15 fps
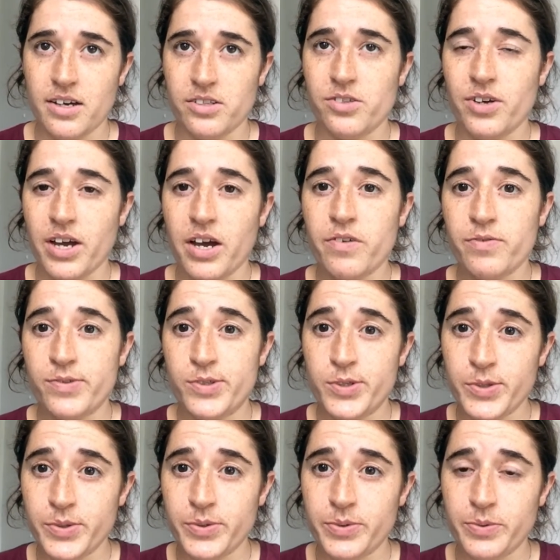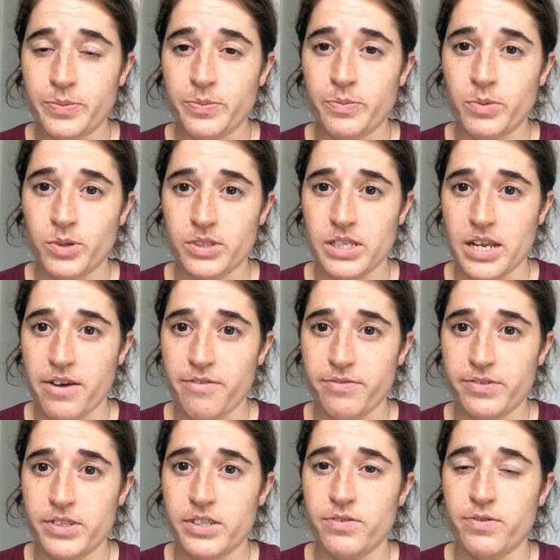So I have 2 books
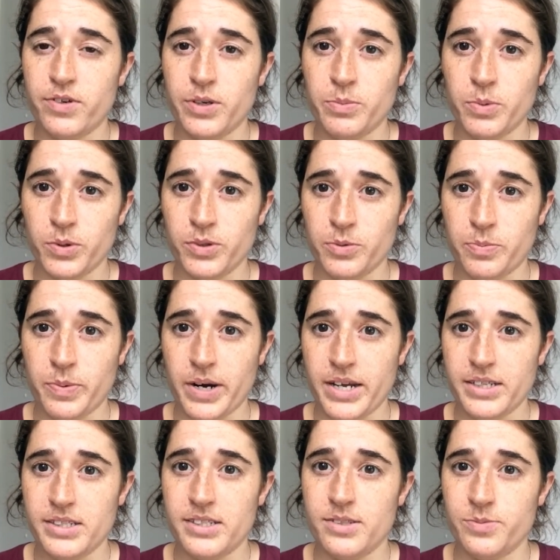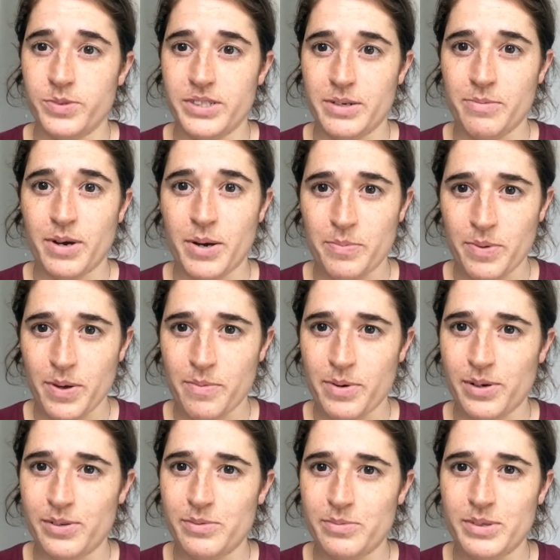left for the book to prize, which I'm happy
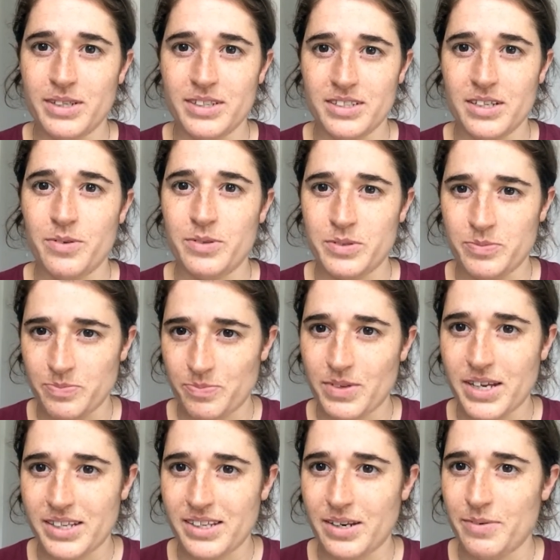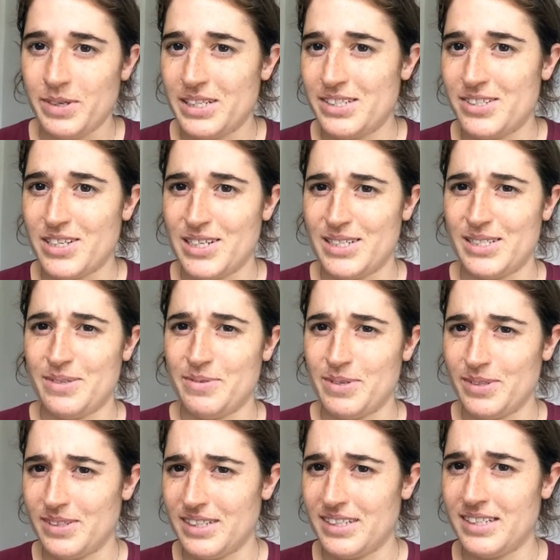about because I was getting a bit stressed
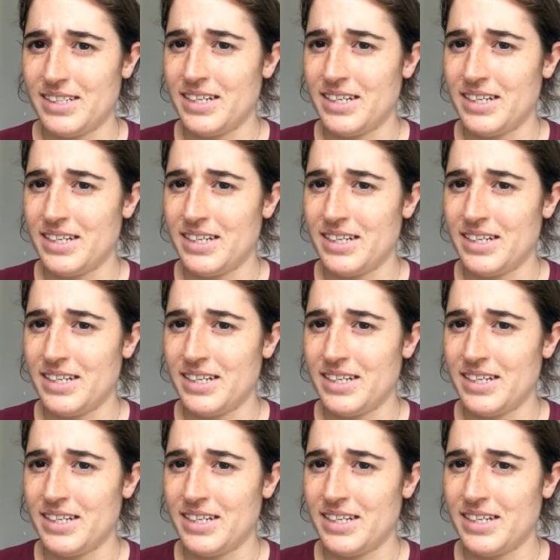about it.